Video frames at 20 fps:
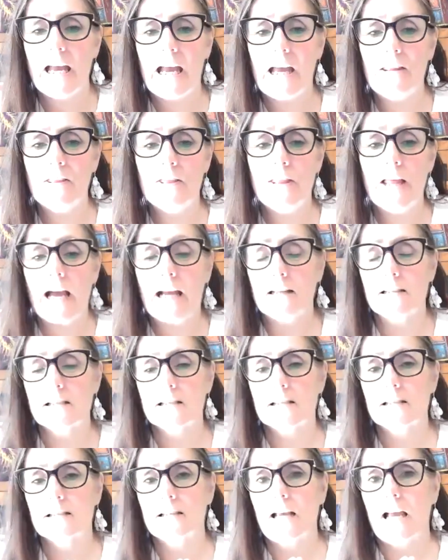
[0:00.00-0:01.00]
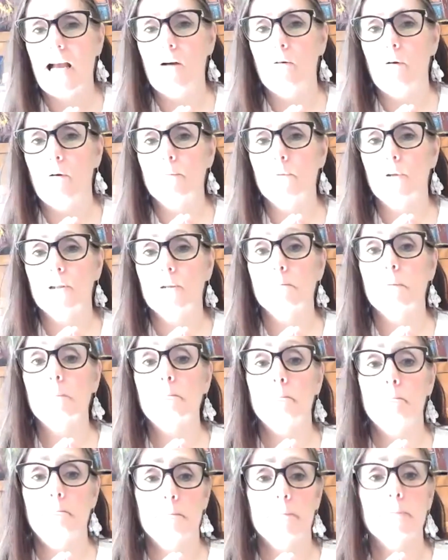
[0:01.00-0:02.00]
And that's how I'm going to
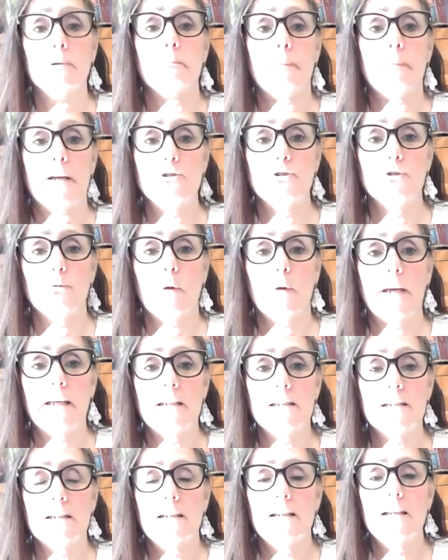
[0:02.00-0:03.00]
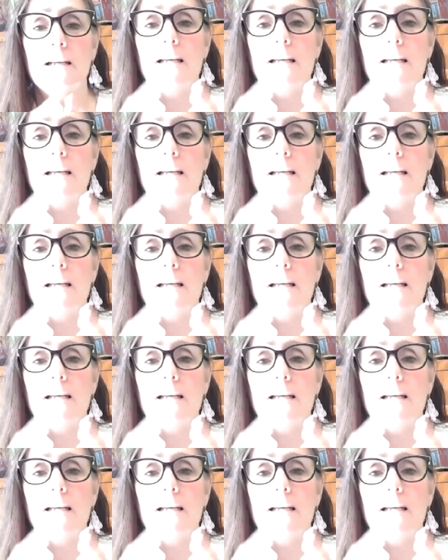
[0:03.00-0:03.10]
perpetuate